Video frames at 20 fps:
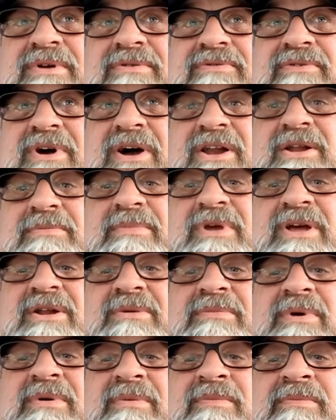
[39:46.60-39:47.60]
got a
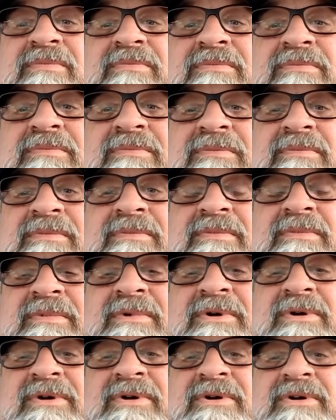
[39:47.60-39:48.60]
minimum
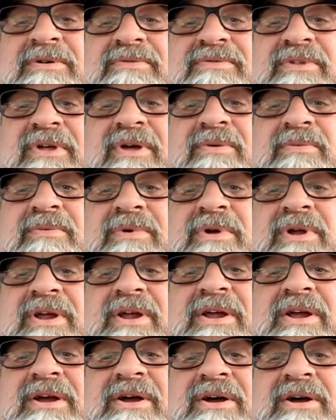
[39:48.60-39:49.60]
that
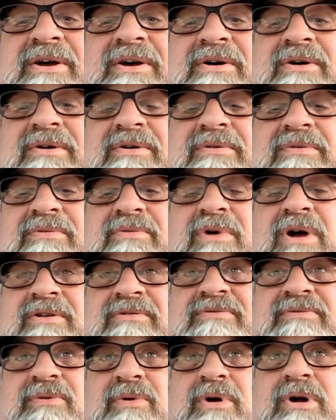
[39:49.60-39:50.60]
we
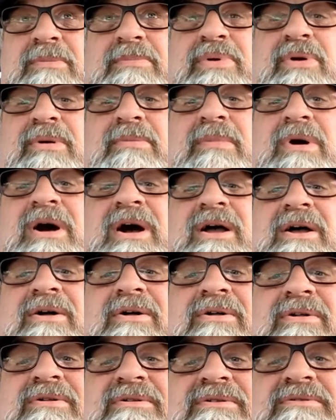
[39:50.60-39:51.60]
run for per
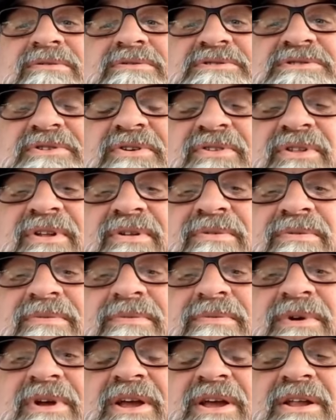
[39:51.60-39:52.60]
mile so that
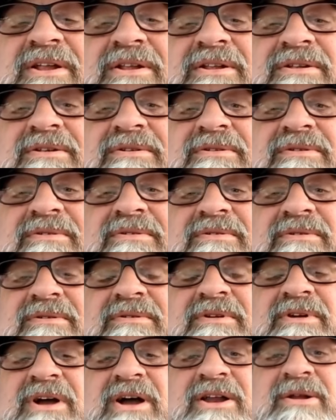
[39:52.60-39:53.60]
we can
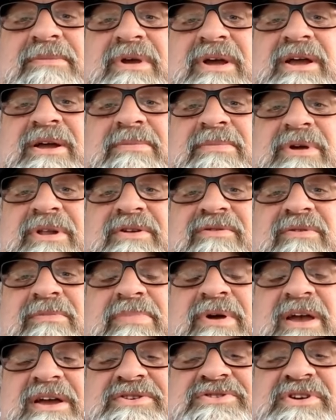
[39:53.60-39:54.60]
kind of make a bit of a
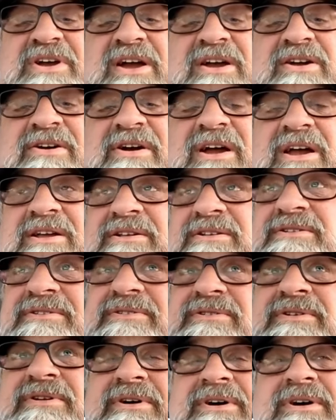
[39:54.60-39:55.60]
paycheck, right?
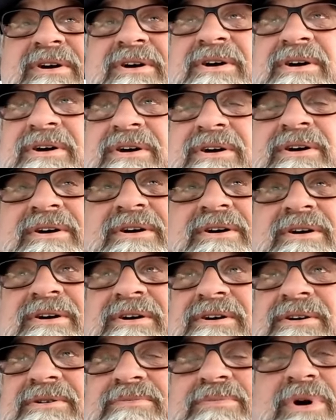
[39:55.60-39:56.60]
And
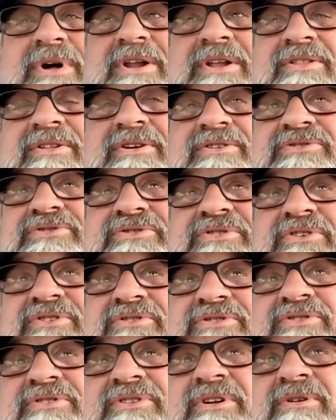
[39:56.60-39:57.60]
buddy, there's
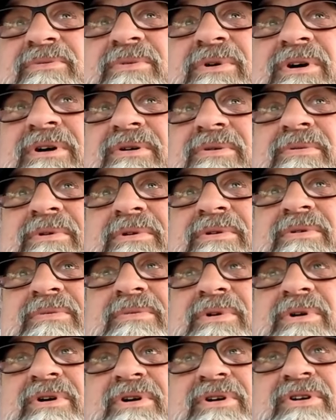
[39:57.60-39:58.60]
just
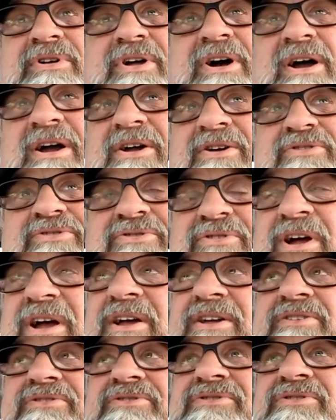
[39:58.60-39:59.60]
we're in dire
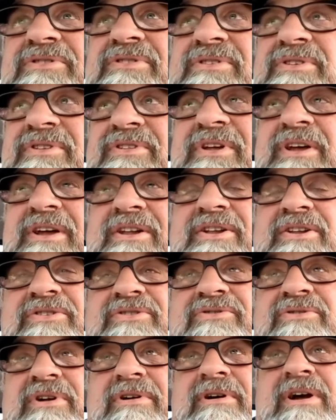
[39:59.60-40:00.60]
straits in the
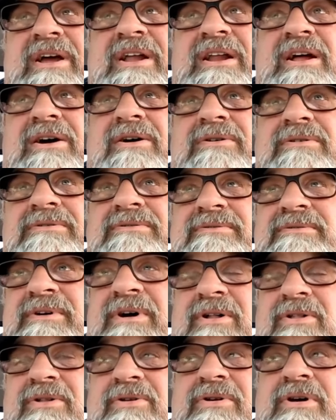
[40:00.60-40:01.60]
industry right now,
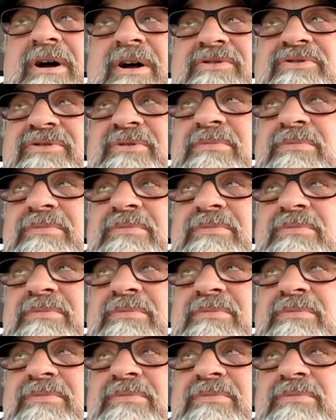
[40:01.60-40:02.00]
all across the